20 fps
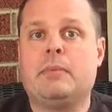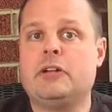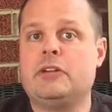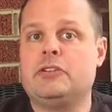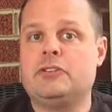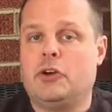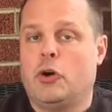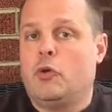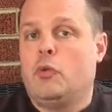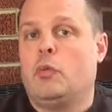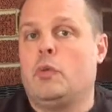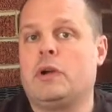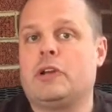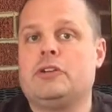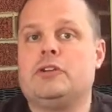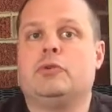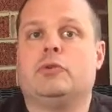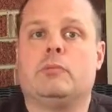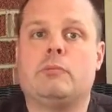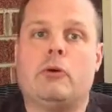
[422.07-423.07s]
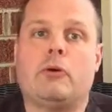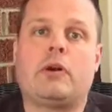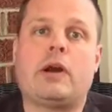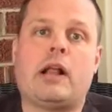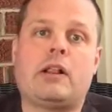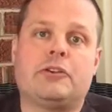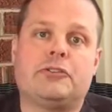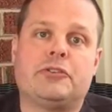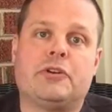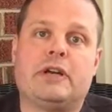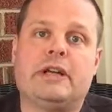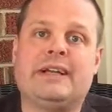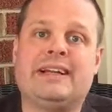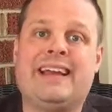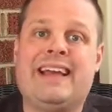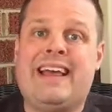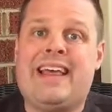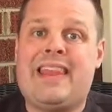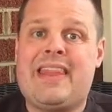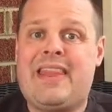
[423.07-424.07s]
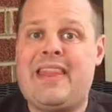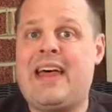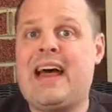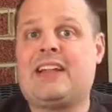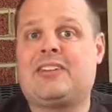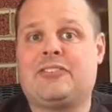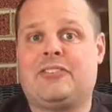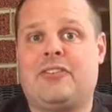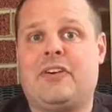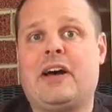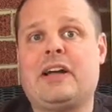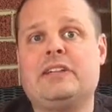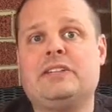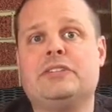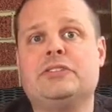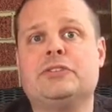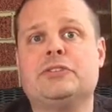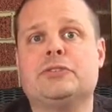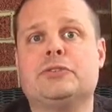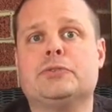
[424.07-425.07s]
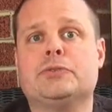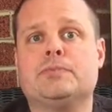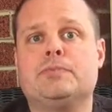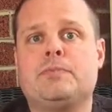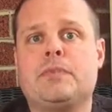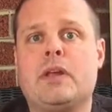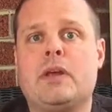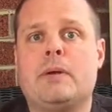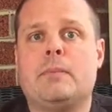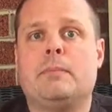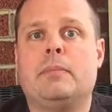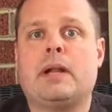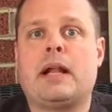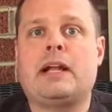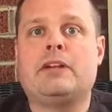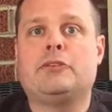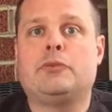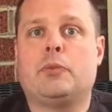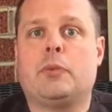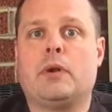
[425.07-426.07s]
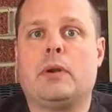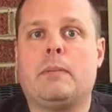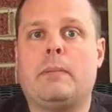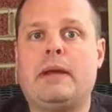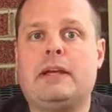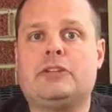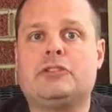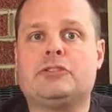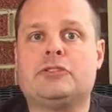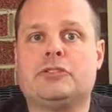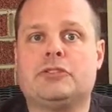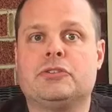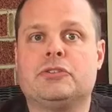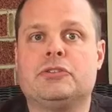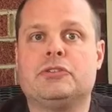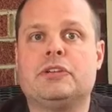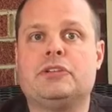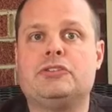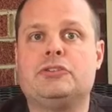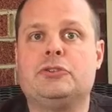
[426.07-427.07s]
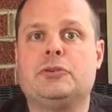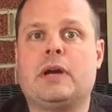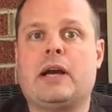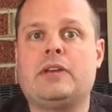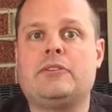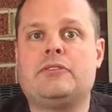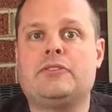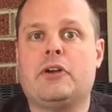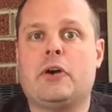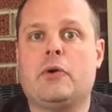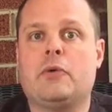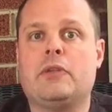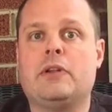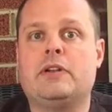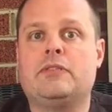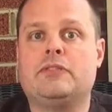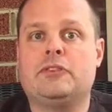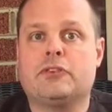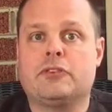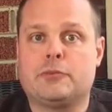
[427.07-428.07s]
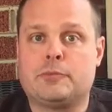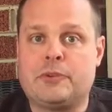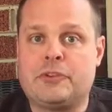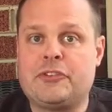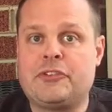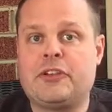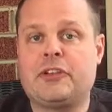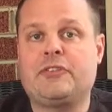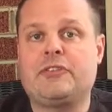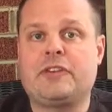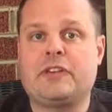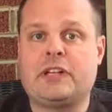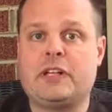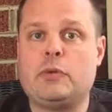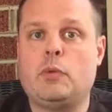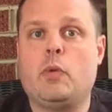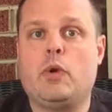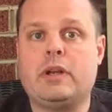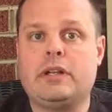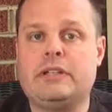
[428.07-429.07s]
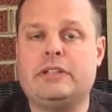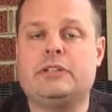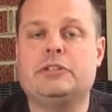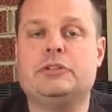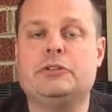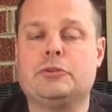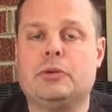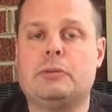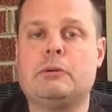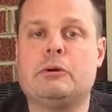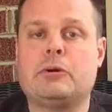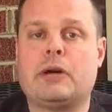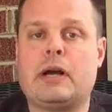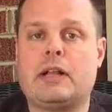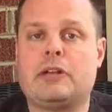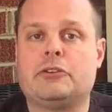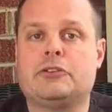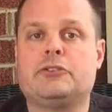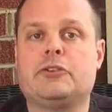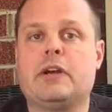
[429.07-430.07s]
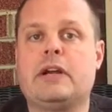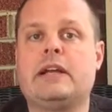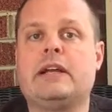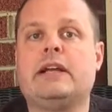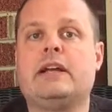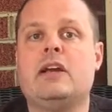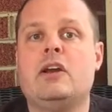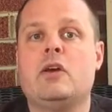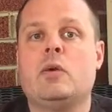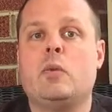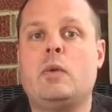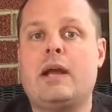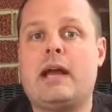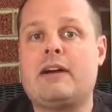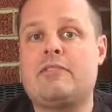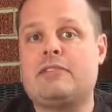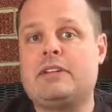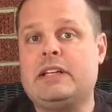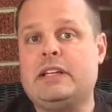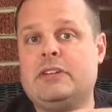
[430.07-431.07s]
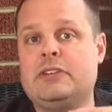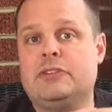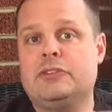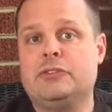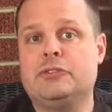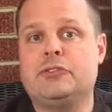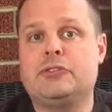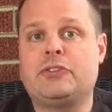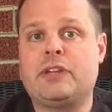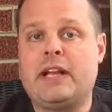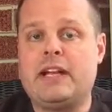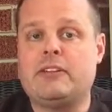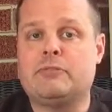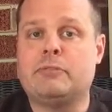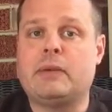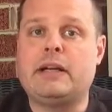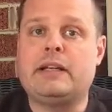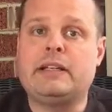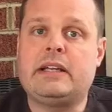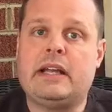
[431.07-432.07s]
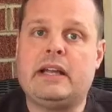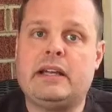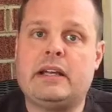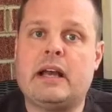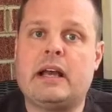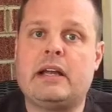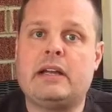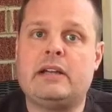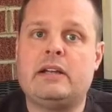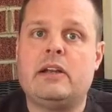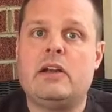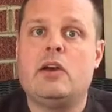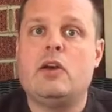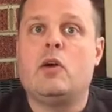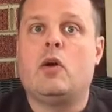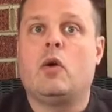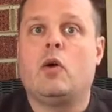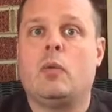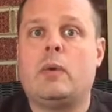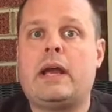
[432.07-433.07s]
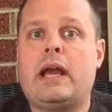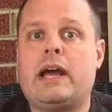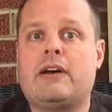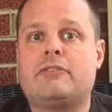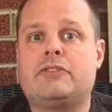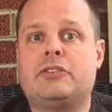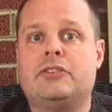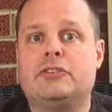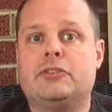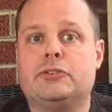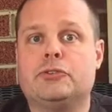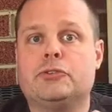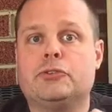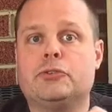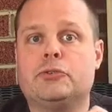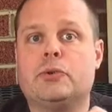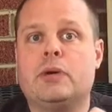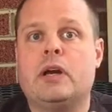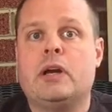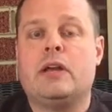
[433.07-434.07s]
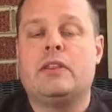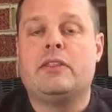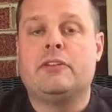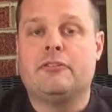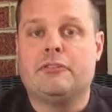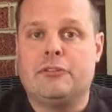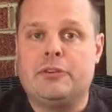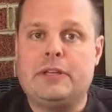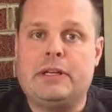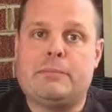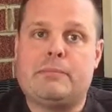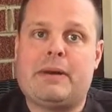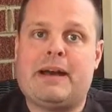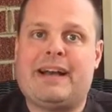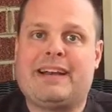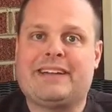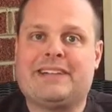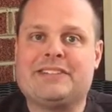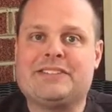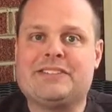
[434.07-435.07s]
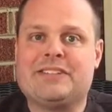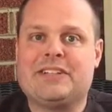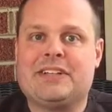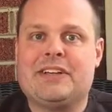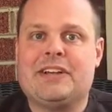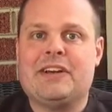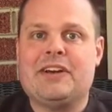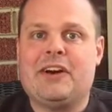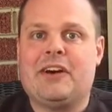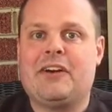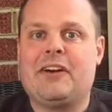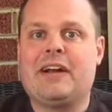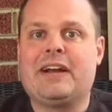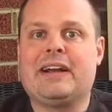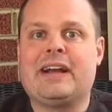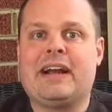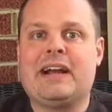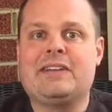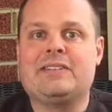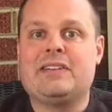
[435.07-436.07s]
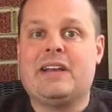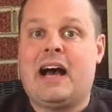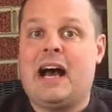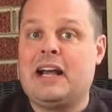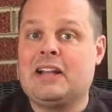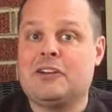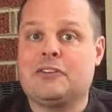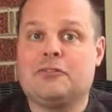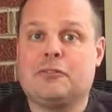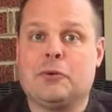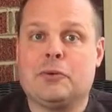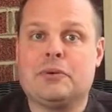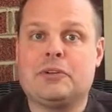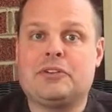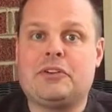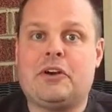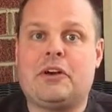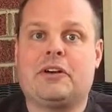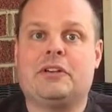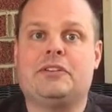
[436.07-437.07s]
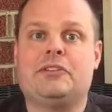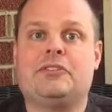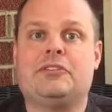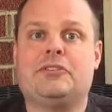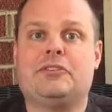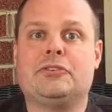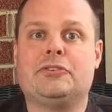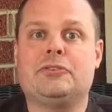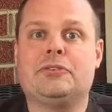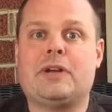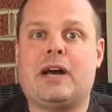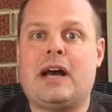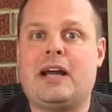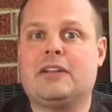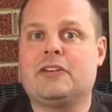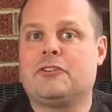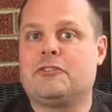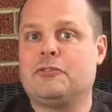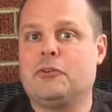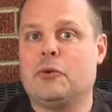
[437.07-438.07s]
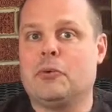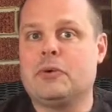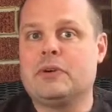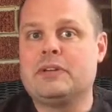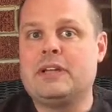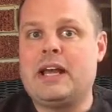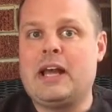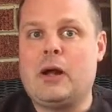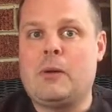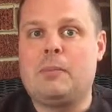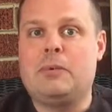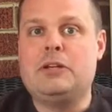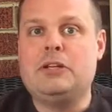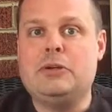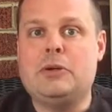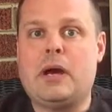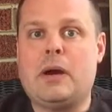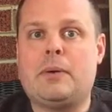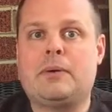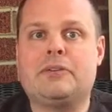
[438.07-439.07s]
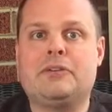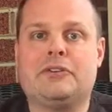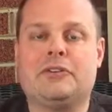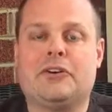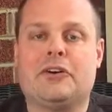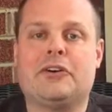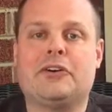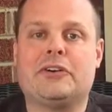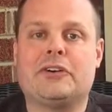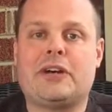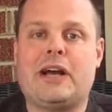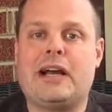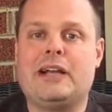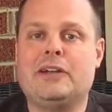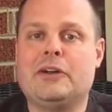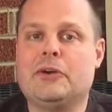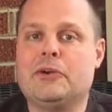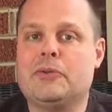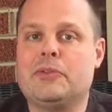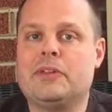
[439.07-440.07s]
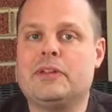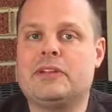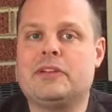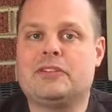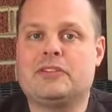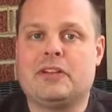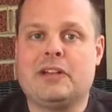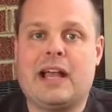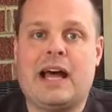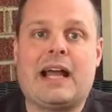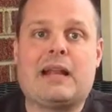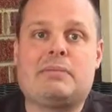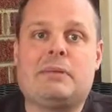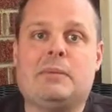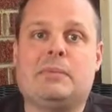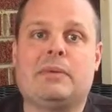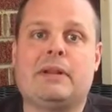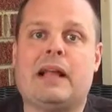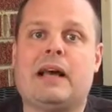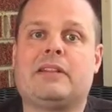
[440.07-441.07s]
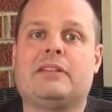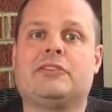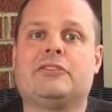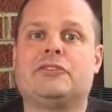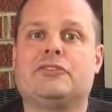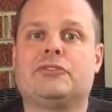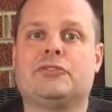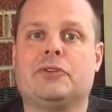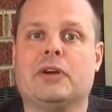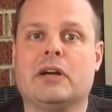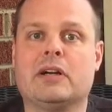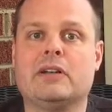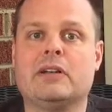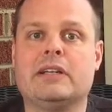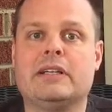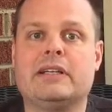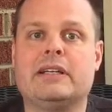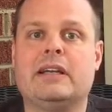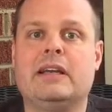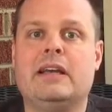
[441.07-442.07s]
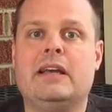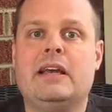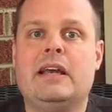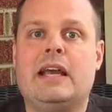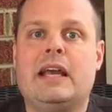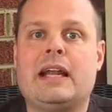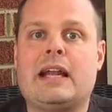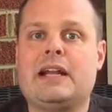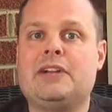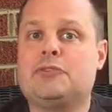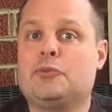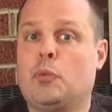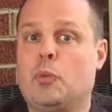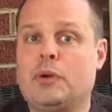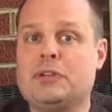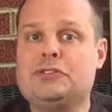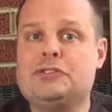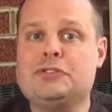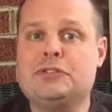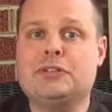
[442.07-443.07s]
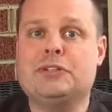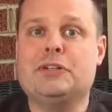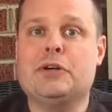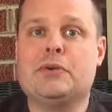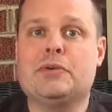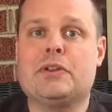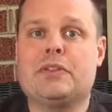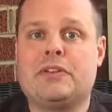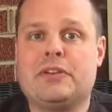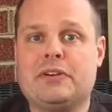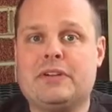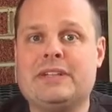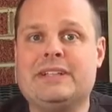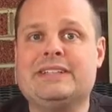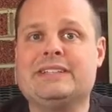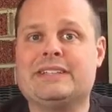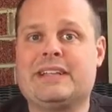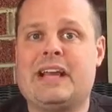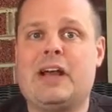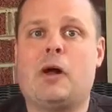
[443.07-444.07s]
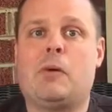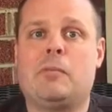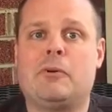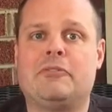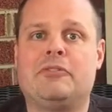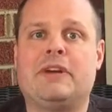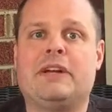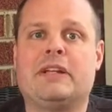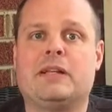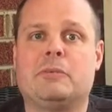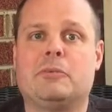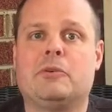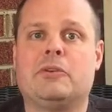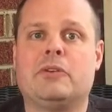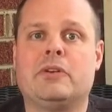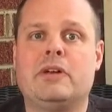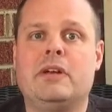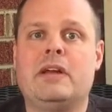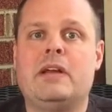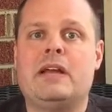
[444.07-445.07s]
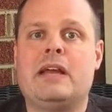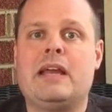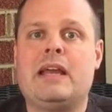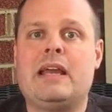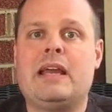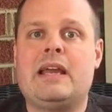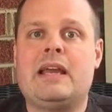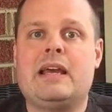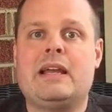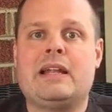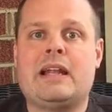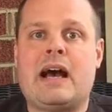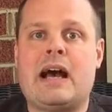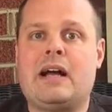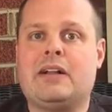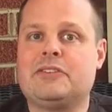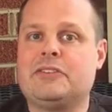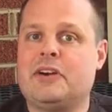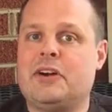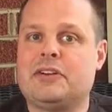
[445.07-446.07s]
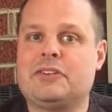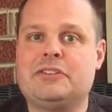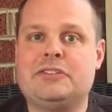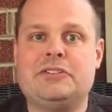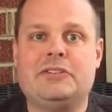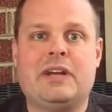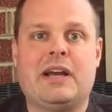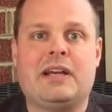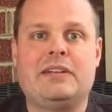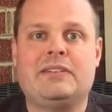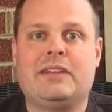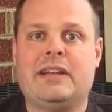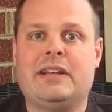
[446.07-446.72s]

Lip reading: but don't want to do remote collar training, that's fine too. But I just want to make sure that you guys know that if you're specifically wanting to do remote collar training, we have to either do State of Mind Canine or we have to do the Freedom Package. All right, guys, I look forward to talking to you soon. I look forward to helping you out with your dog. I know that there's a lot of people out there struggling, and I just want you to know that there is help available, and I'll talk to you guys